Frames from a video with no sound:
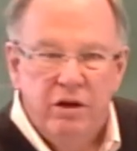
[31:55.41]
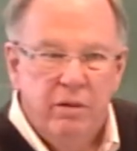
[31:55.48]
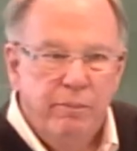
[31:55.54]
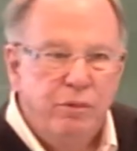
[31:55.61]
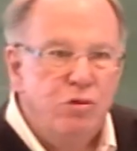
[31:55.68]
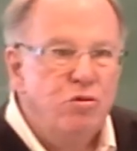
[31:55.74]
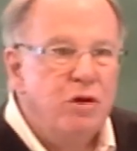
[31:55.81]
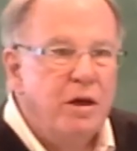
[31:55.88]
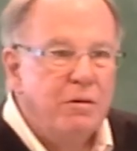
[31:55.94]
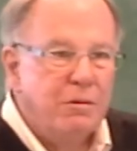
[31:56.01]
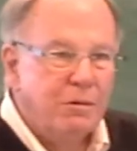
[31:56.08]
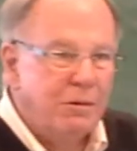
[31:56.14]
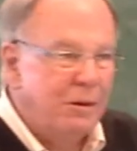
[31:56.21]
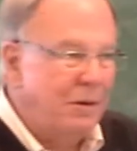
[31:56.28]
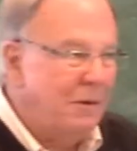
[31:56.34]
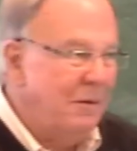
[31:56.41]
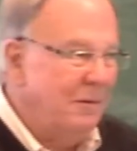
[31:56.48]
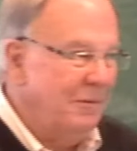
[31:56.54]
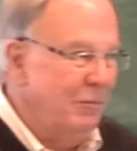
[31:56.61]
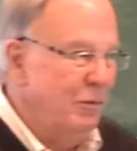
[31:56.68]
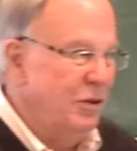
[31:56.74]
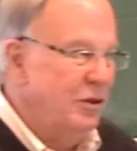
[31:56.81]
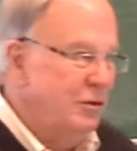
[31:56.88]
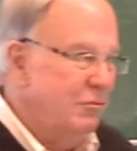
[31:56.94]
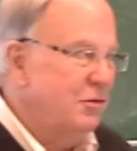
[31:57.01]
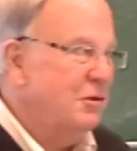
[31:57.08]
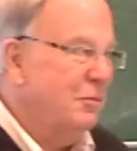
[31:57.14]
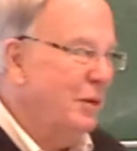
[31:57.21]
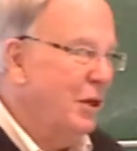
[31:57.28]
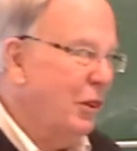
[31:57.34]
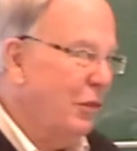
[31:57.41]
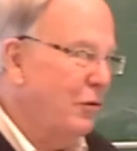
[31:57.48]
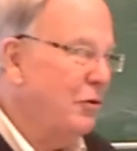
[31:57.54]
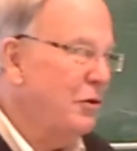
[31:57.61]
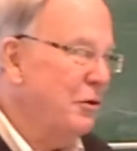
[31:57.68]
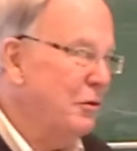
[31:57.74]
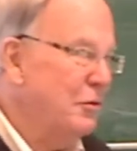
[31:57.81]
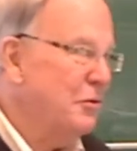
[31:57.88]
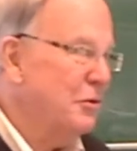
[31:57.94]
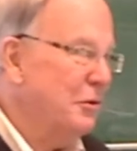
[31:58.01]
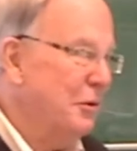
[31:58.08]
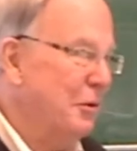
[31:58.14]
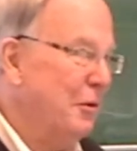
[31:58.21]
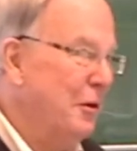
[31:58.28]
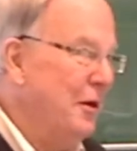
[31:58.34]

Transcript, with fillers: compute anything. But this was about 30 years ago.